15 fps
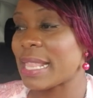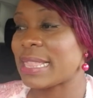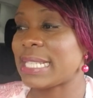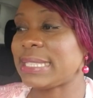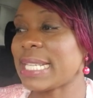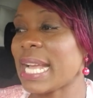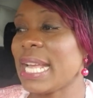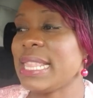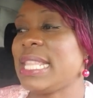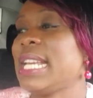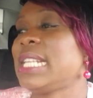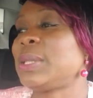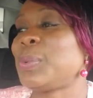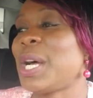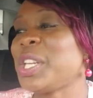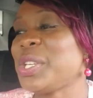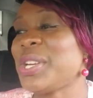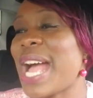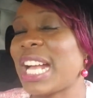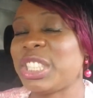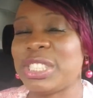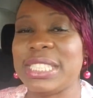The second thing is, what do
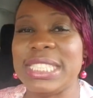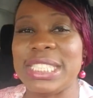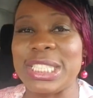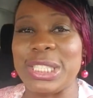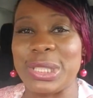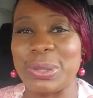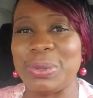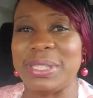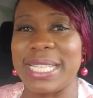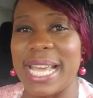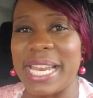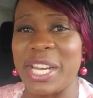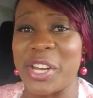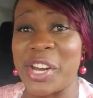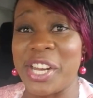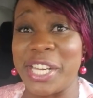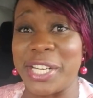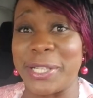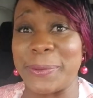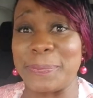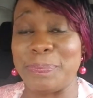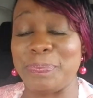you actually need to do to get in
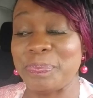earlier?